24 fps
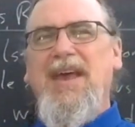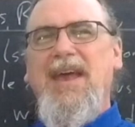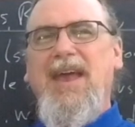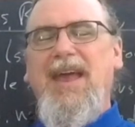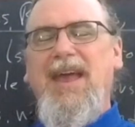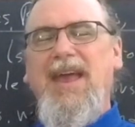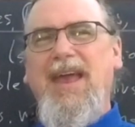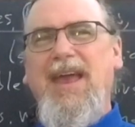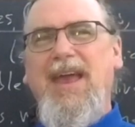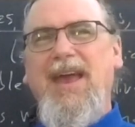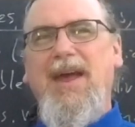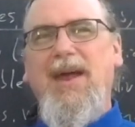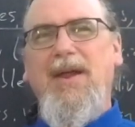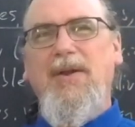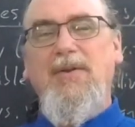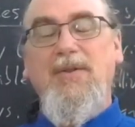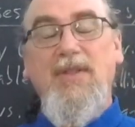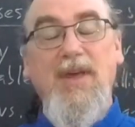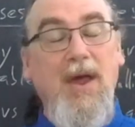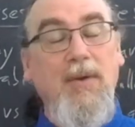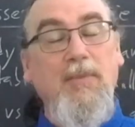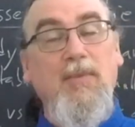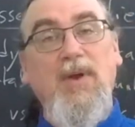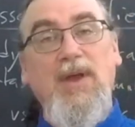and
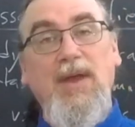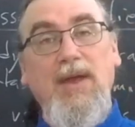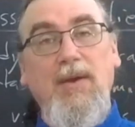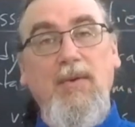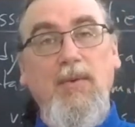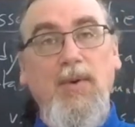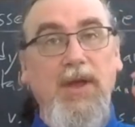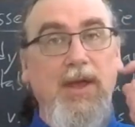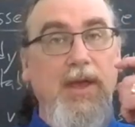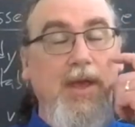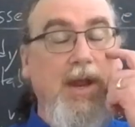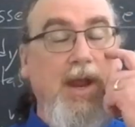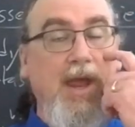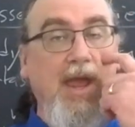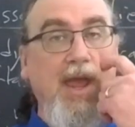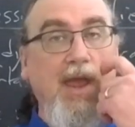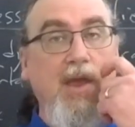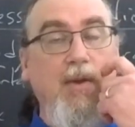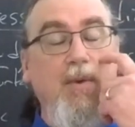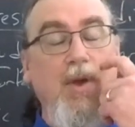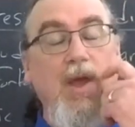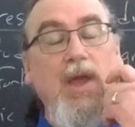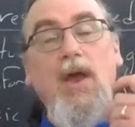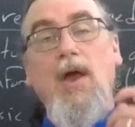then we get
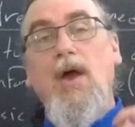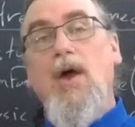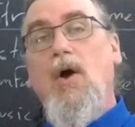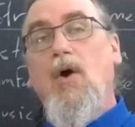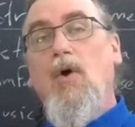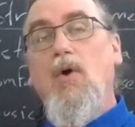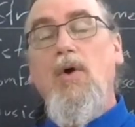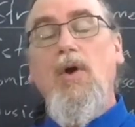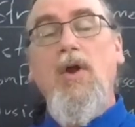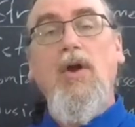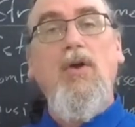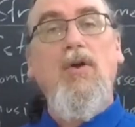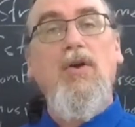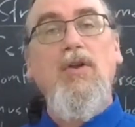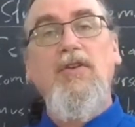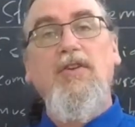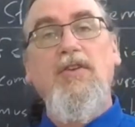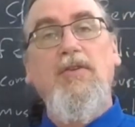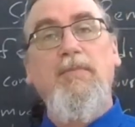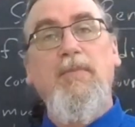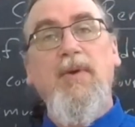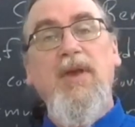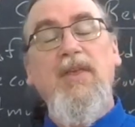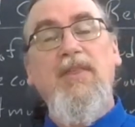angry. Or it could
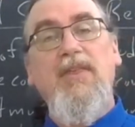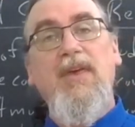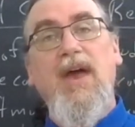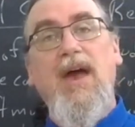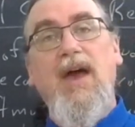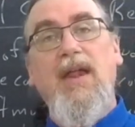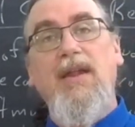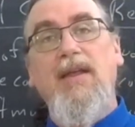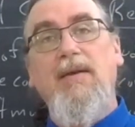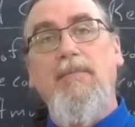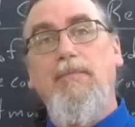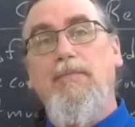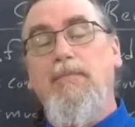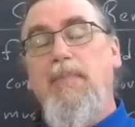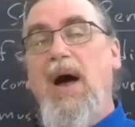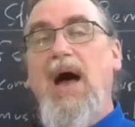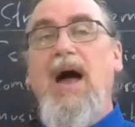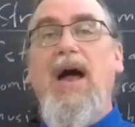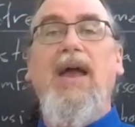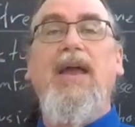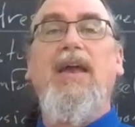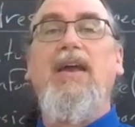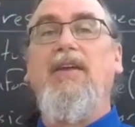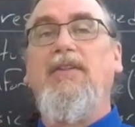just be that
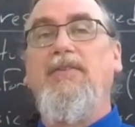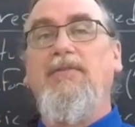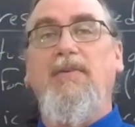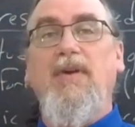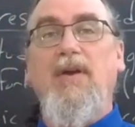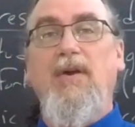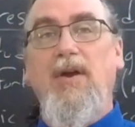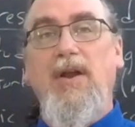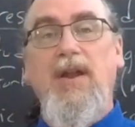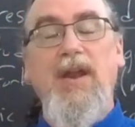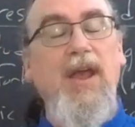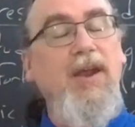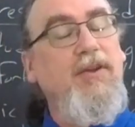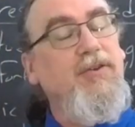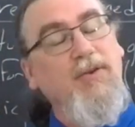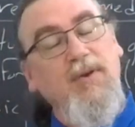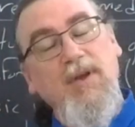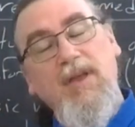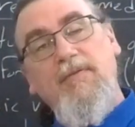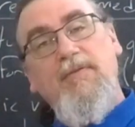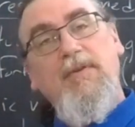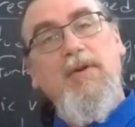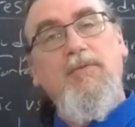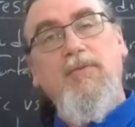by its very nature,
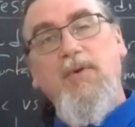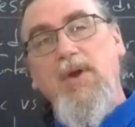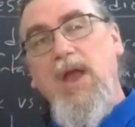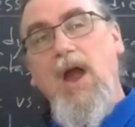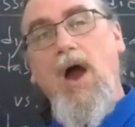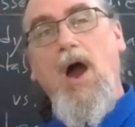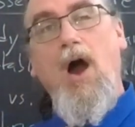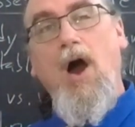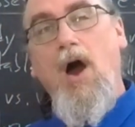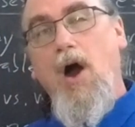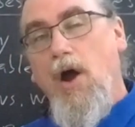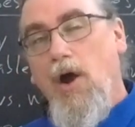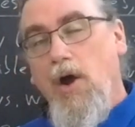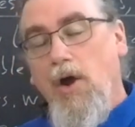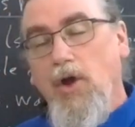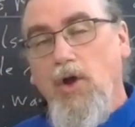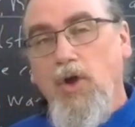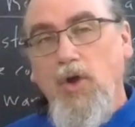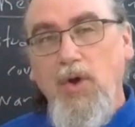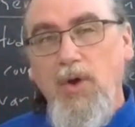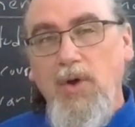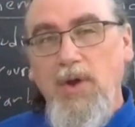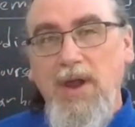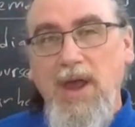even if we are
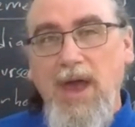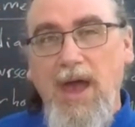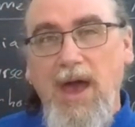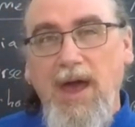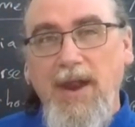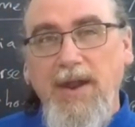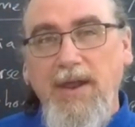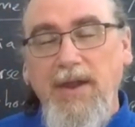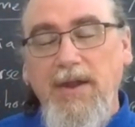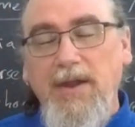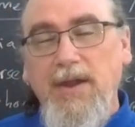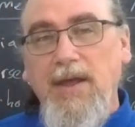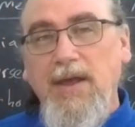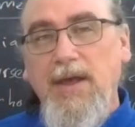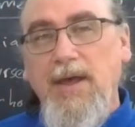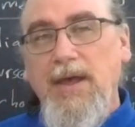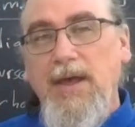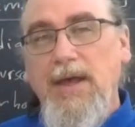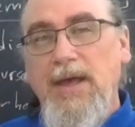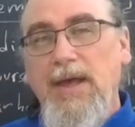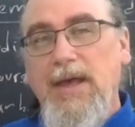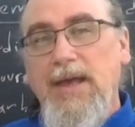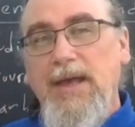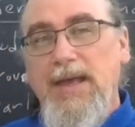good at it,
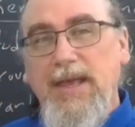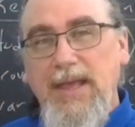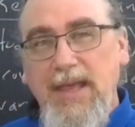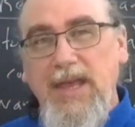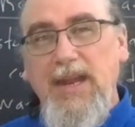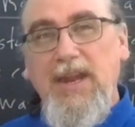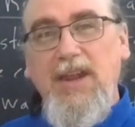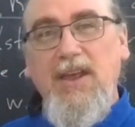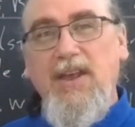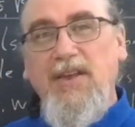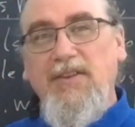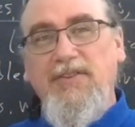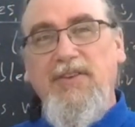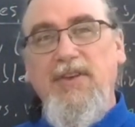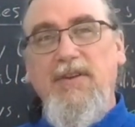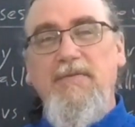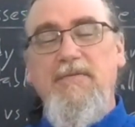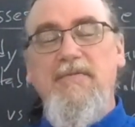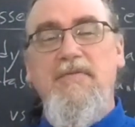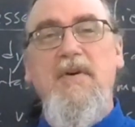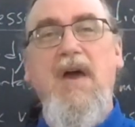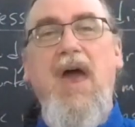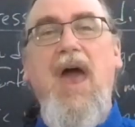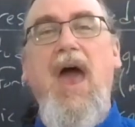it is, in
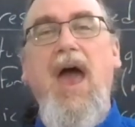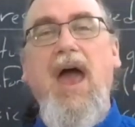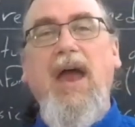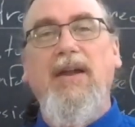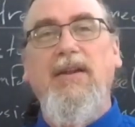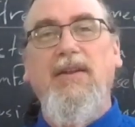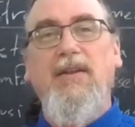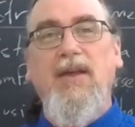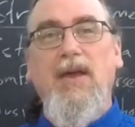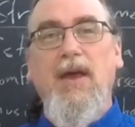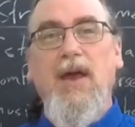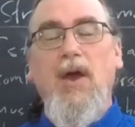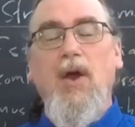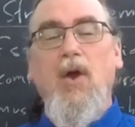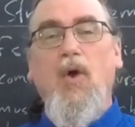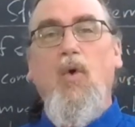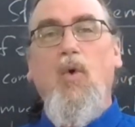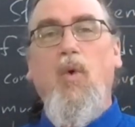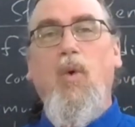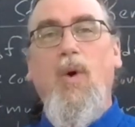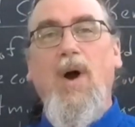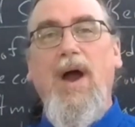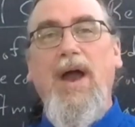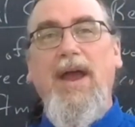fact,
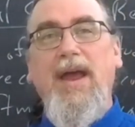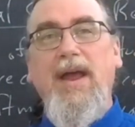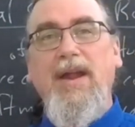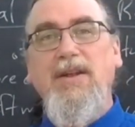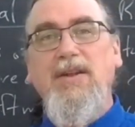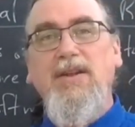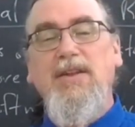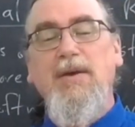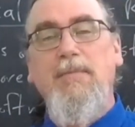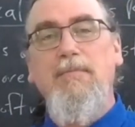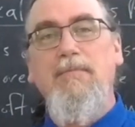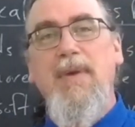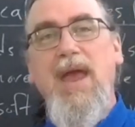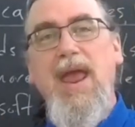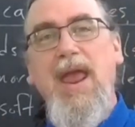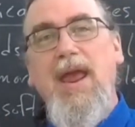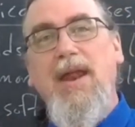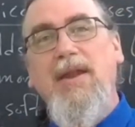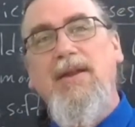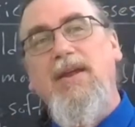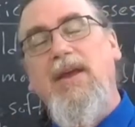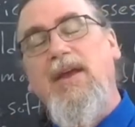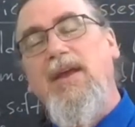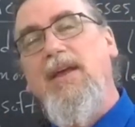quite
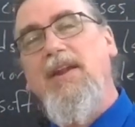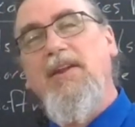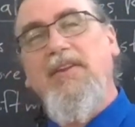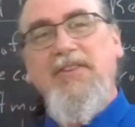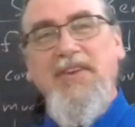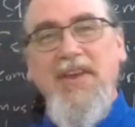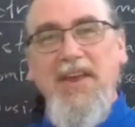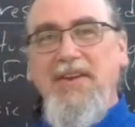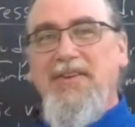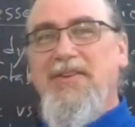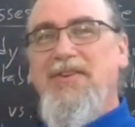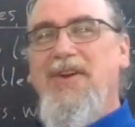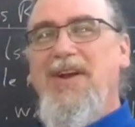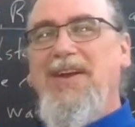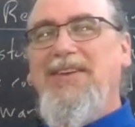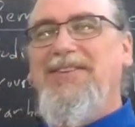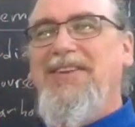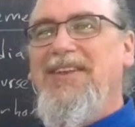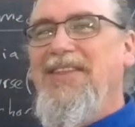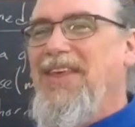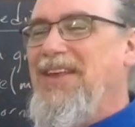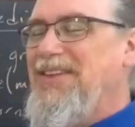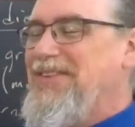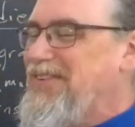demanding. And it's
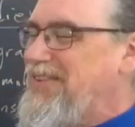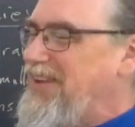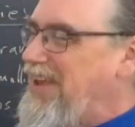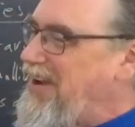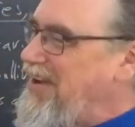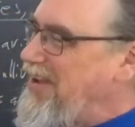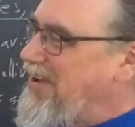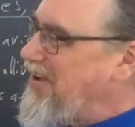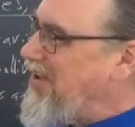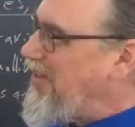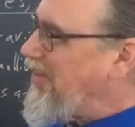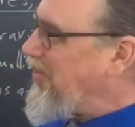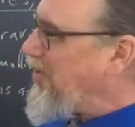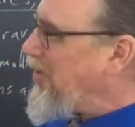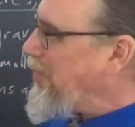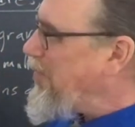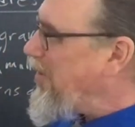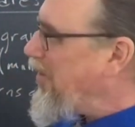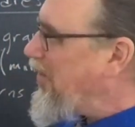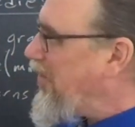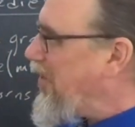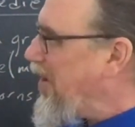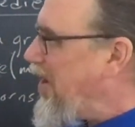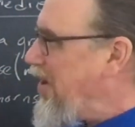interesting that Seneca, a little
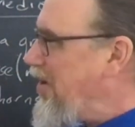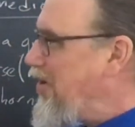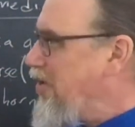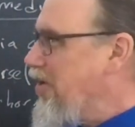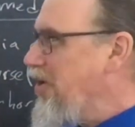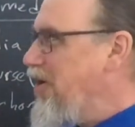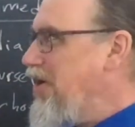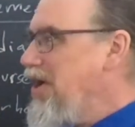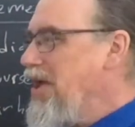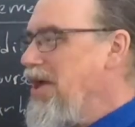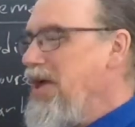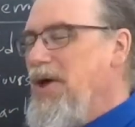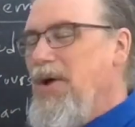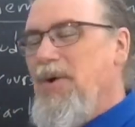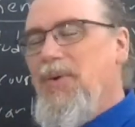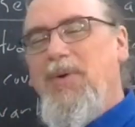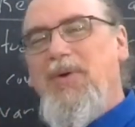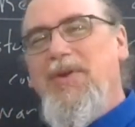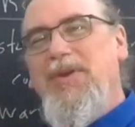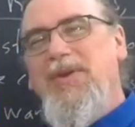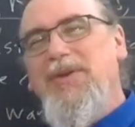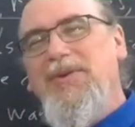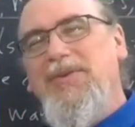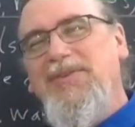bit later,
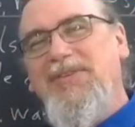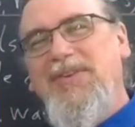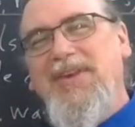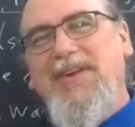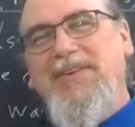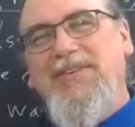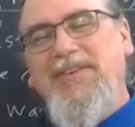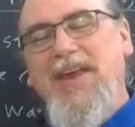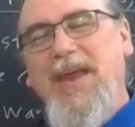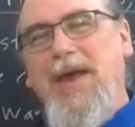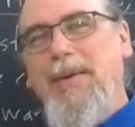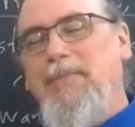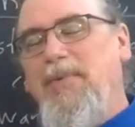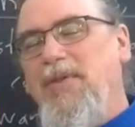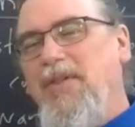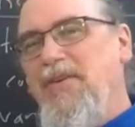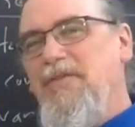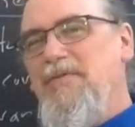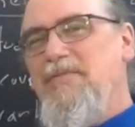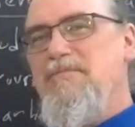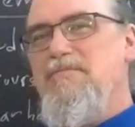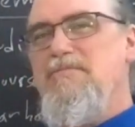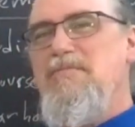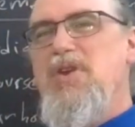will use the example
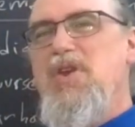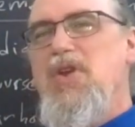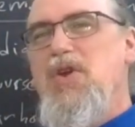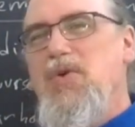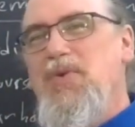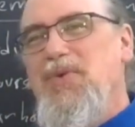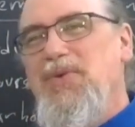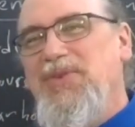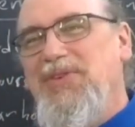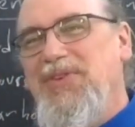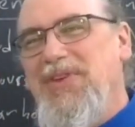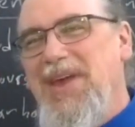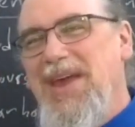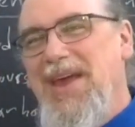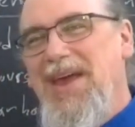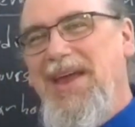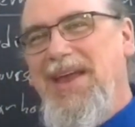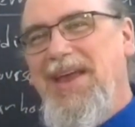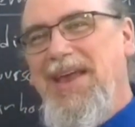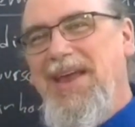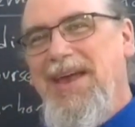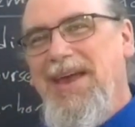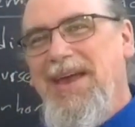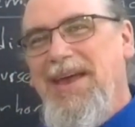of
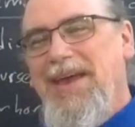music